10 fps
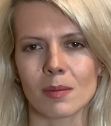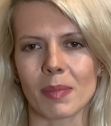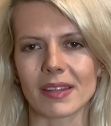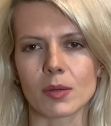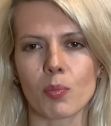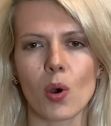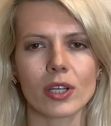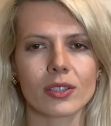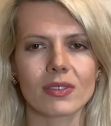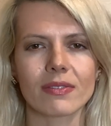But the
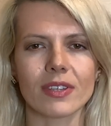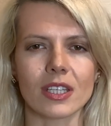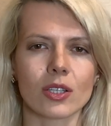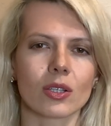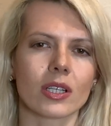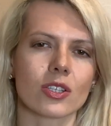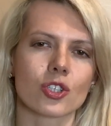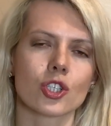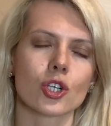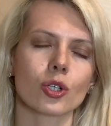point of the video
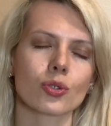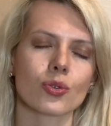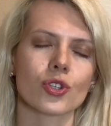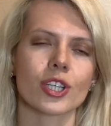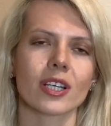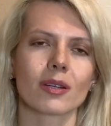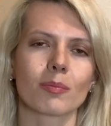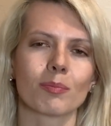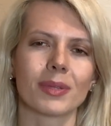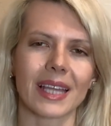is not to
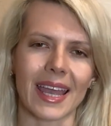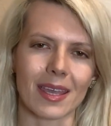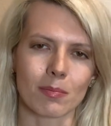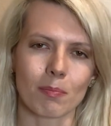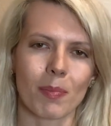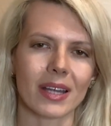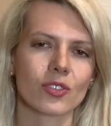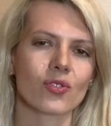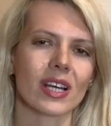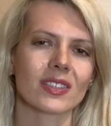share blame,
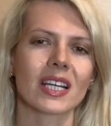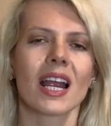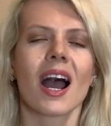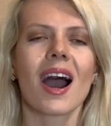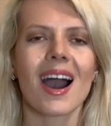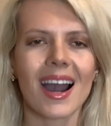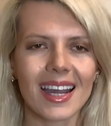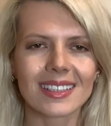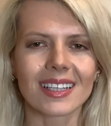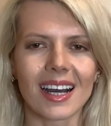but rather
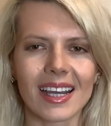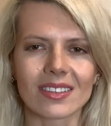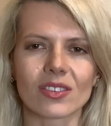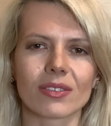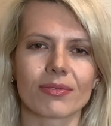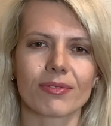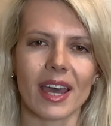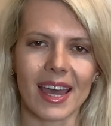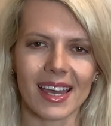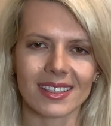highlight the
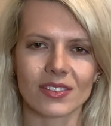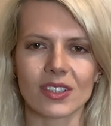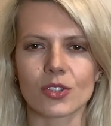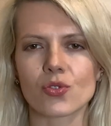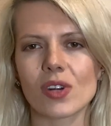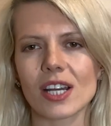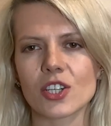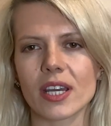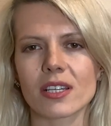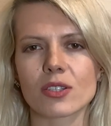fact that
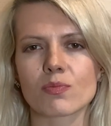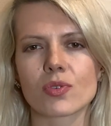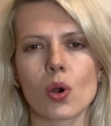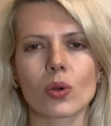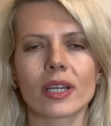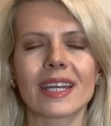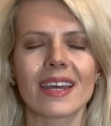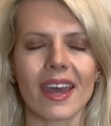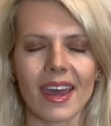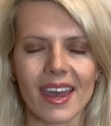Russia has broken
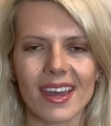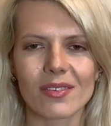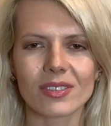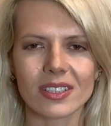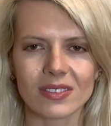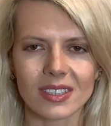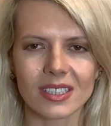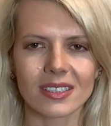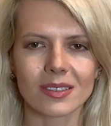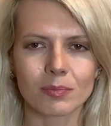every
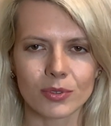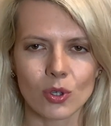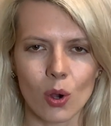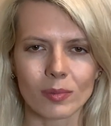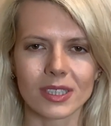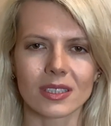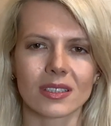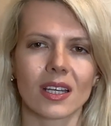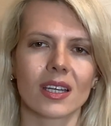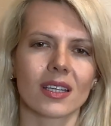single
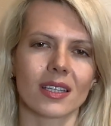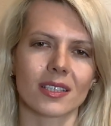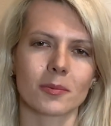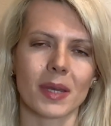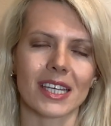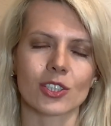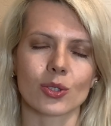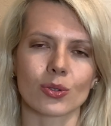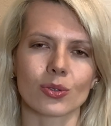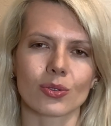promise it made
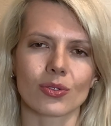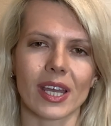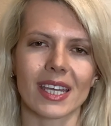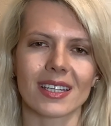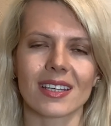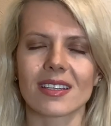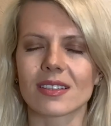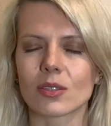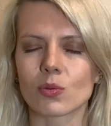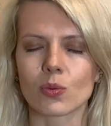to Ukraine in
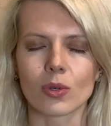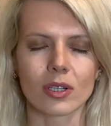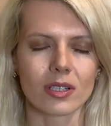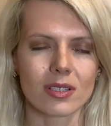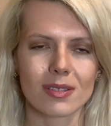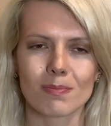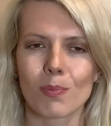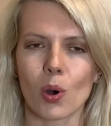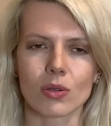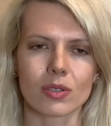the worst
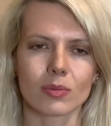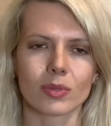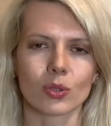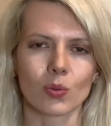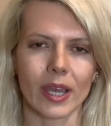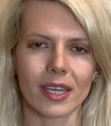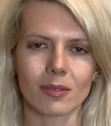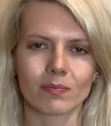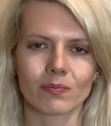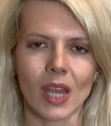possible
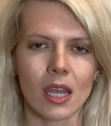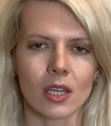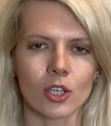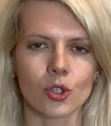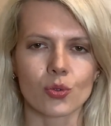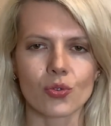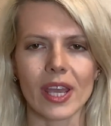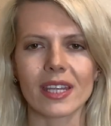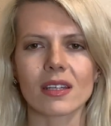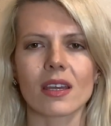way.
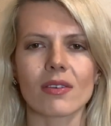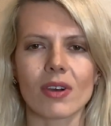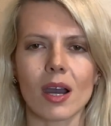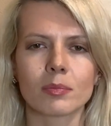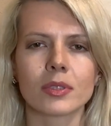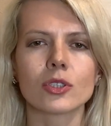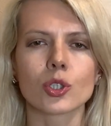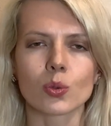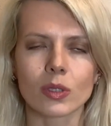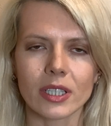Ukraine gave up
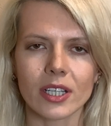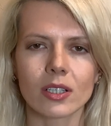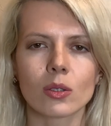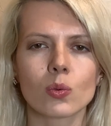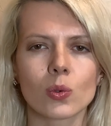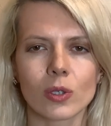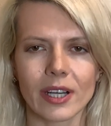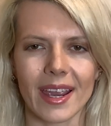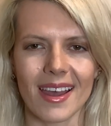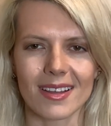nuclear
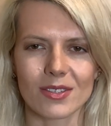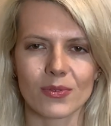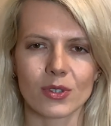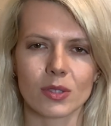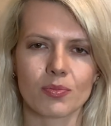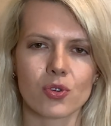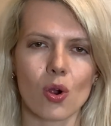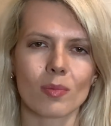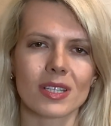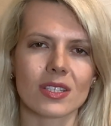warheads for the
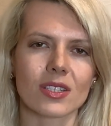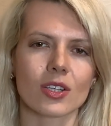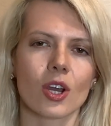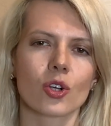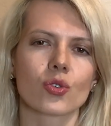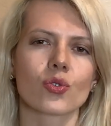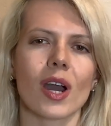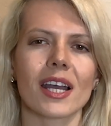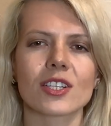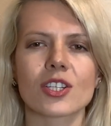promise that
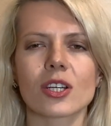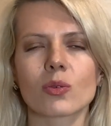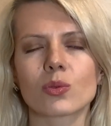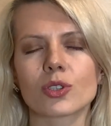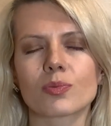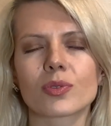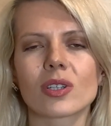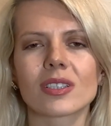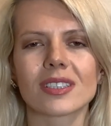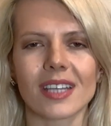Russia would
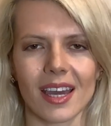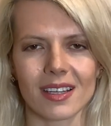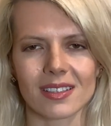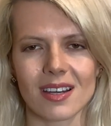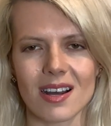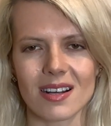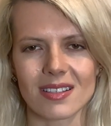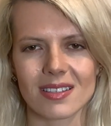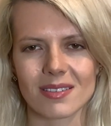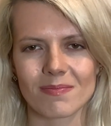protect
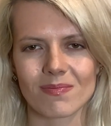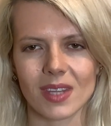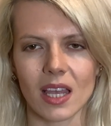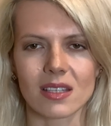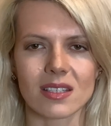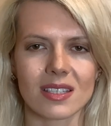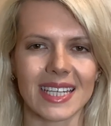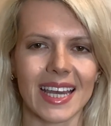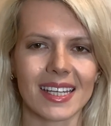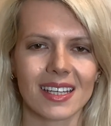us.
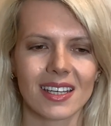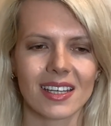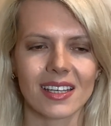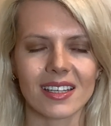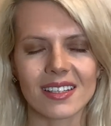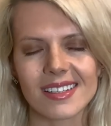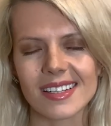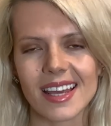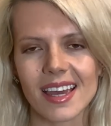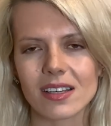Instead, it
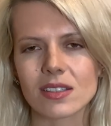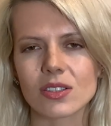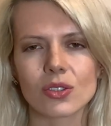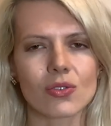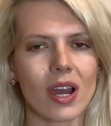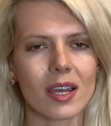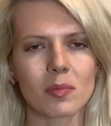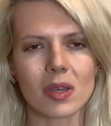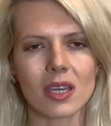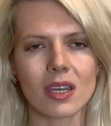annexed
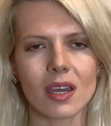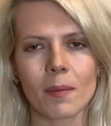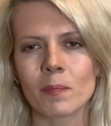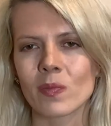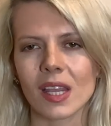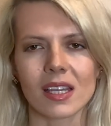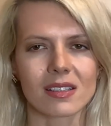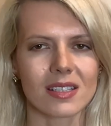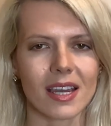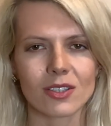Crimea,
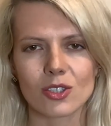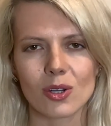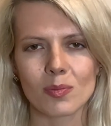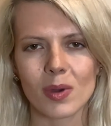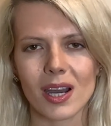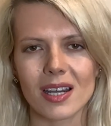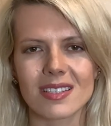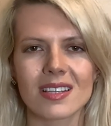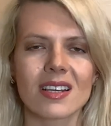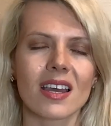attacked
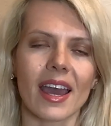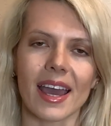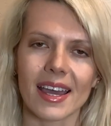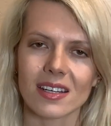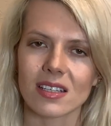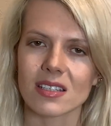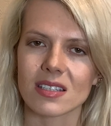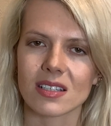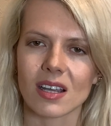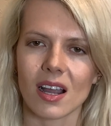Donbass, and
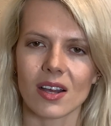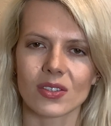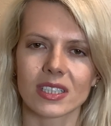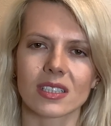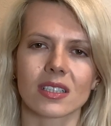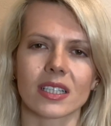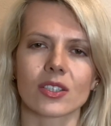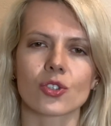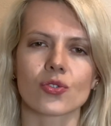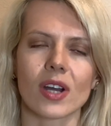is
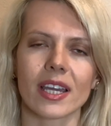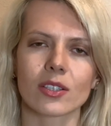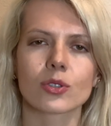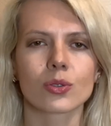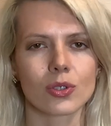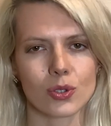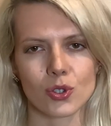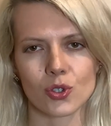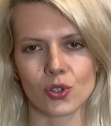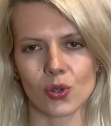currently trying to
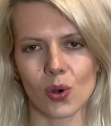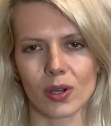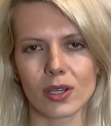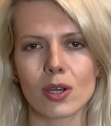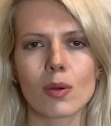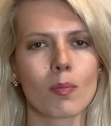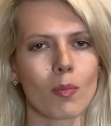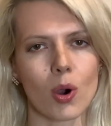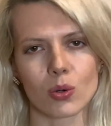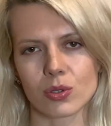destroy
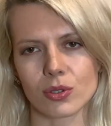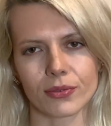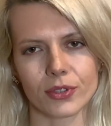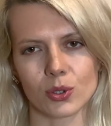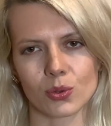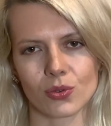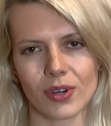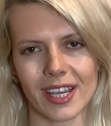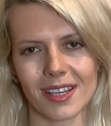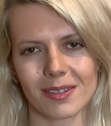most of
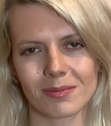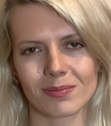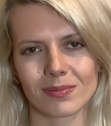Ukraine.